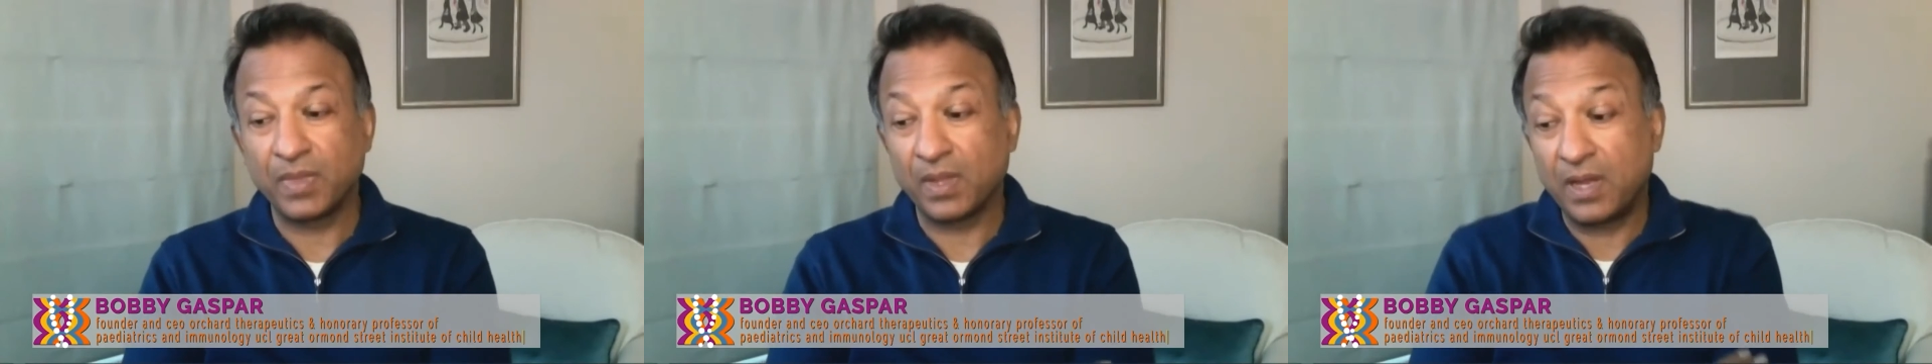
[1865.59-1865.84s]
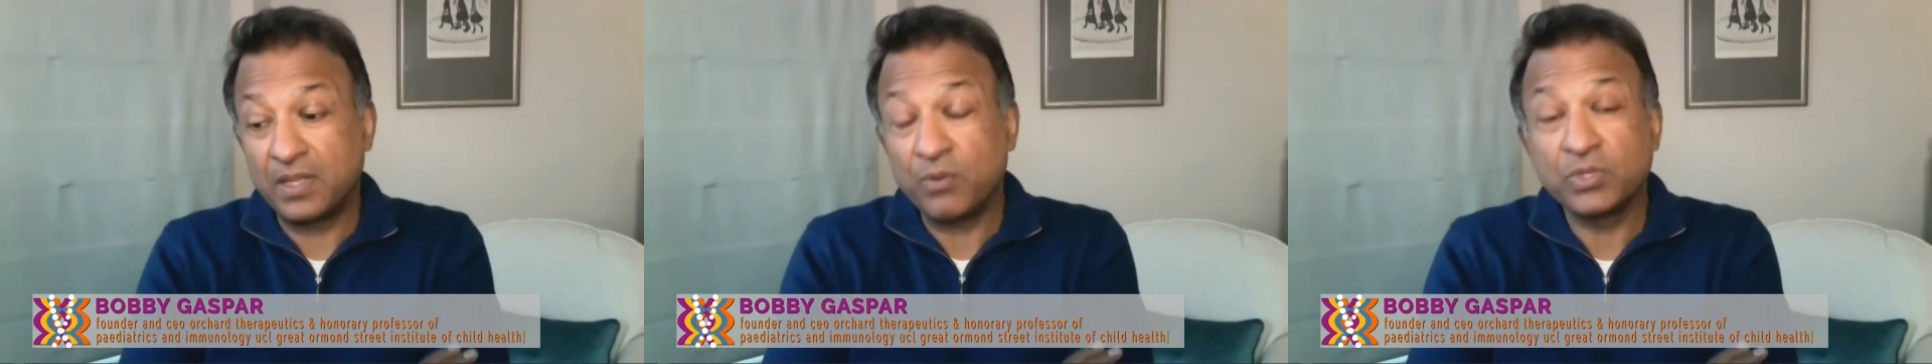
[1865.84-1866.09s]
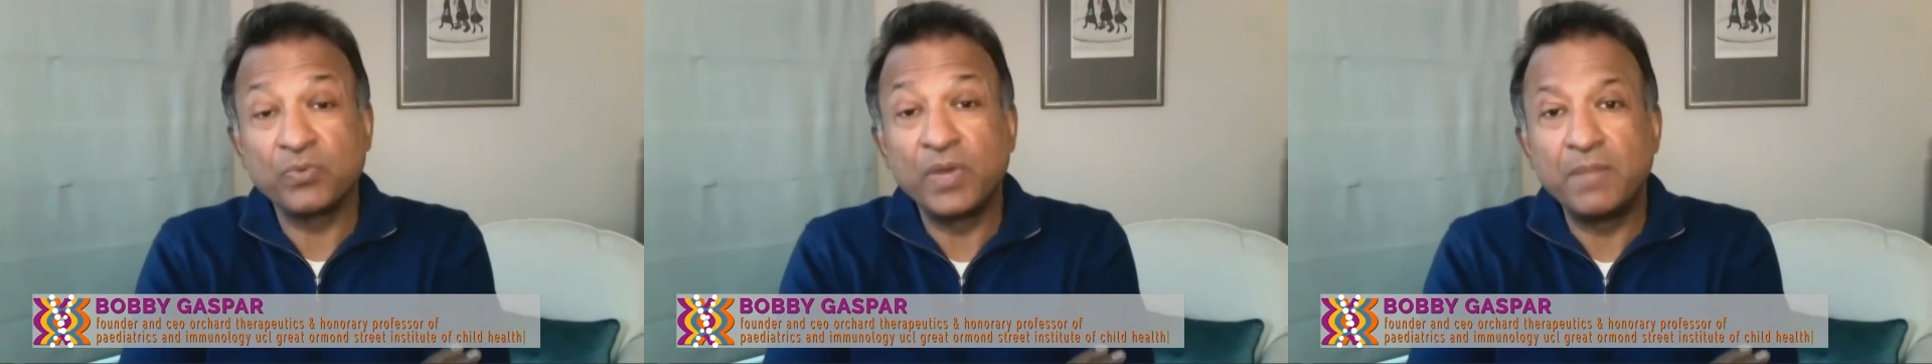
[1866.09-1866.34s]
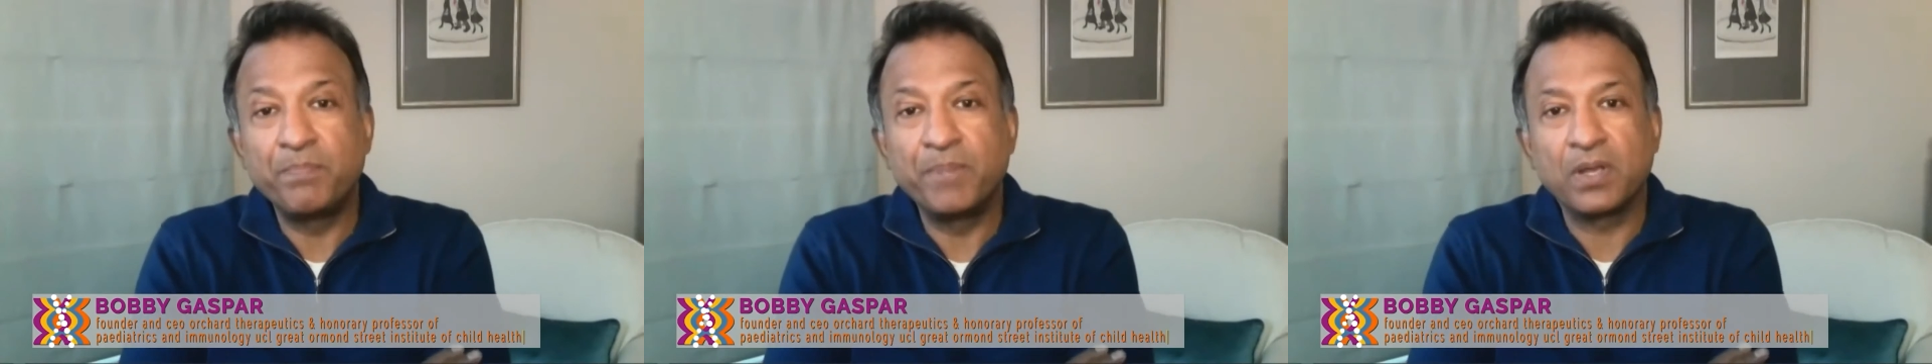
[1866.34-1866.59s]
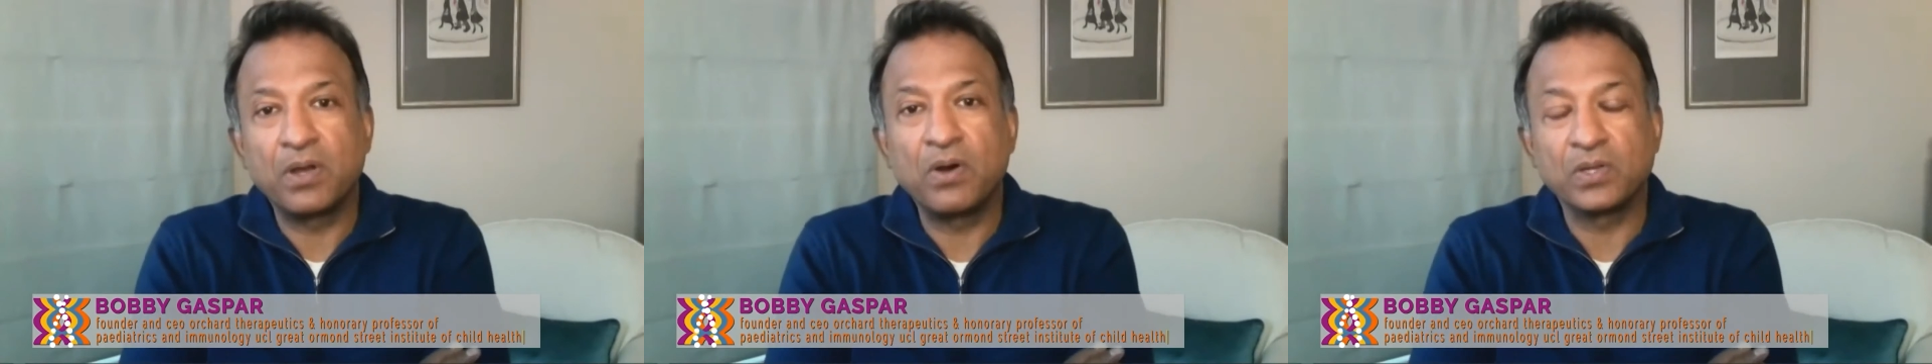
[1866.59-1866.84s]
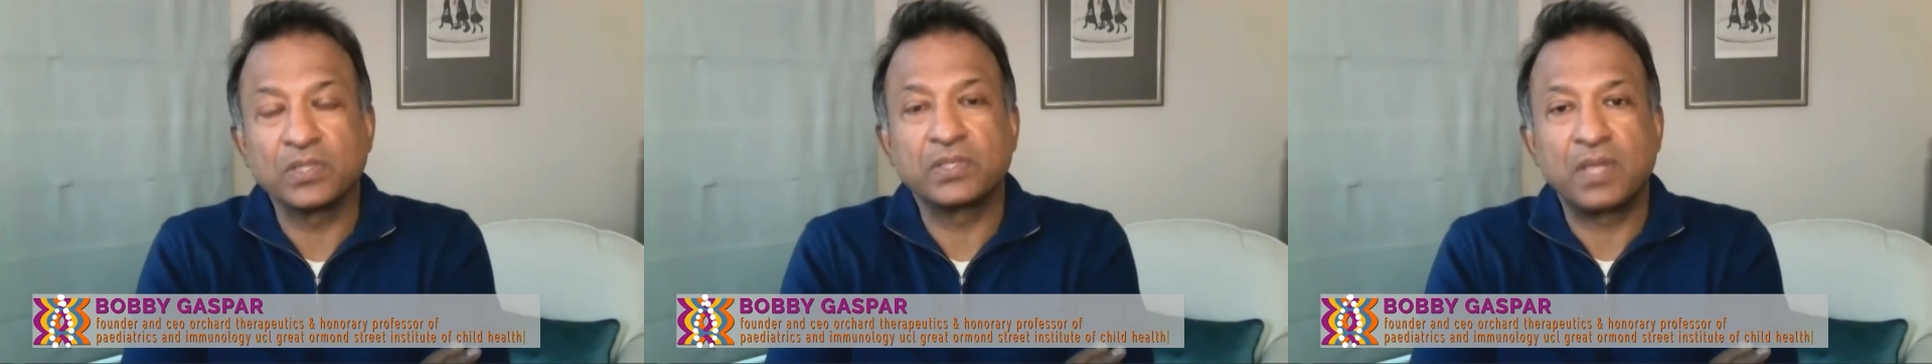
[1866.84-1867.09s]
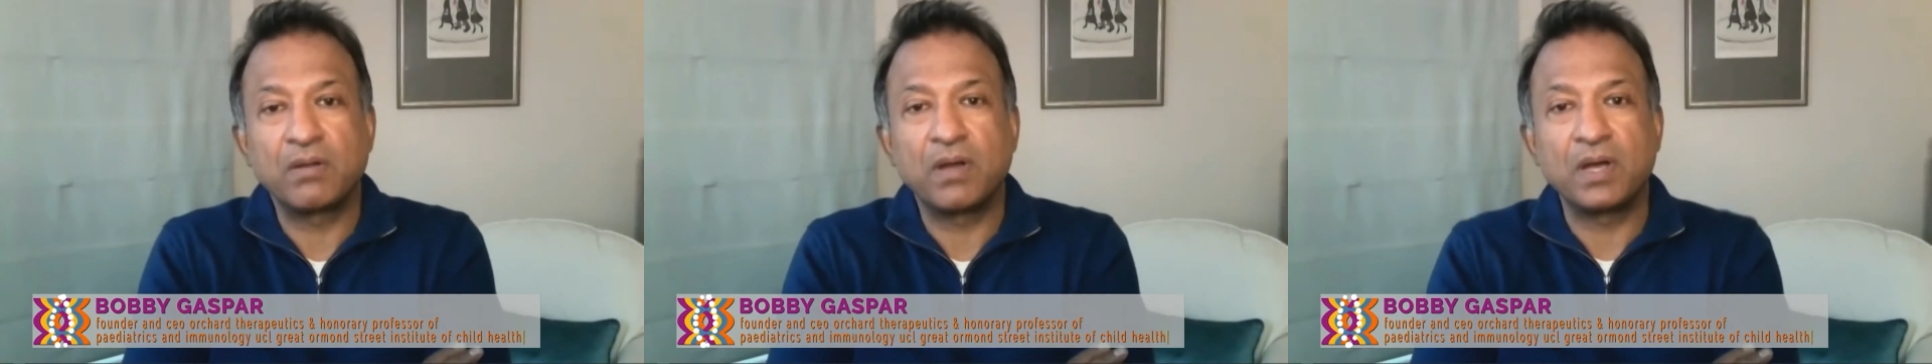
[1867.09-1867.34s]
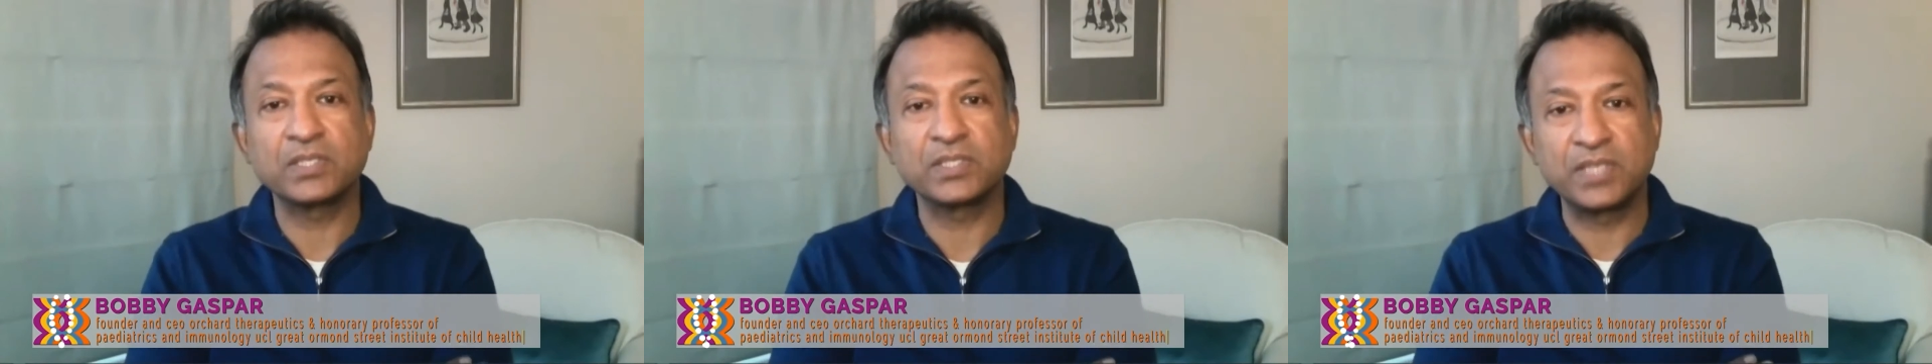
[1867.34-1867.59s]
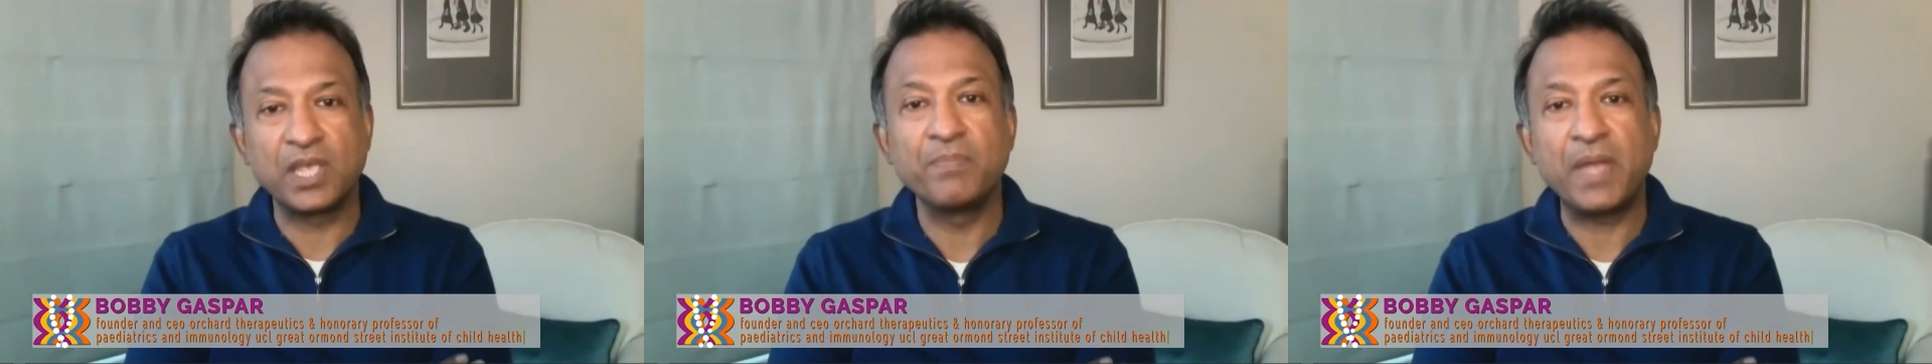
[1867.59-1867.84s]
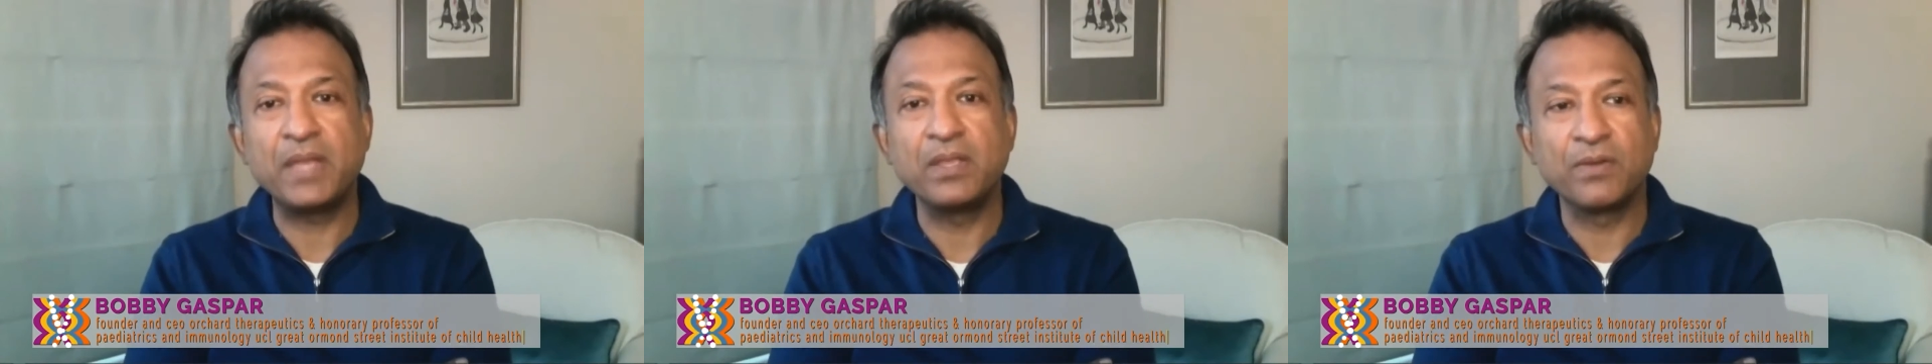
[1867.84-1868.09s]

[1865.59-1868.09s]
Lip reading: that was really because there are so many